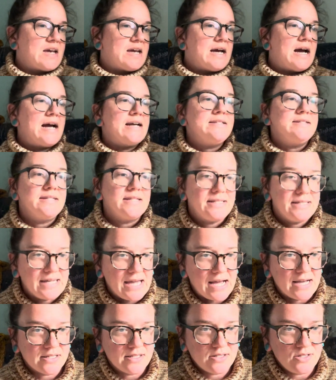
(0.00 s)
I did
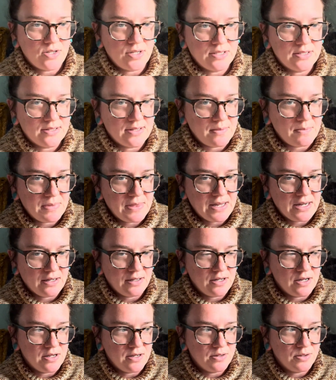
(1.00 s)
cast on something
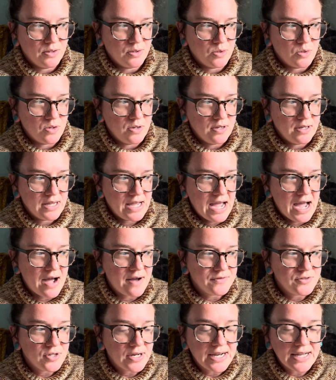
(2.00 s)
new
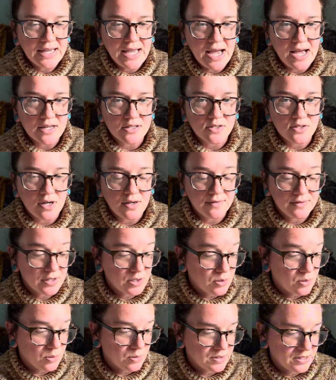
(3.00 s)
after I cast off the
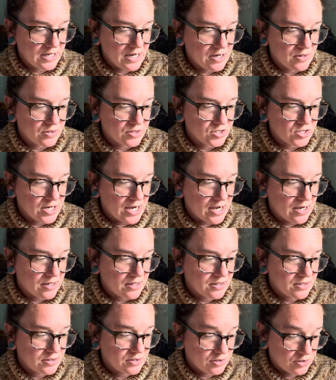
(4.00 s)
Golden Hour
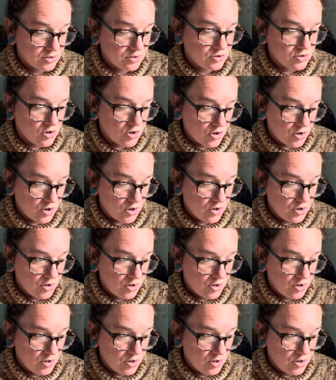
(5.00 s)
shawl.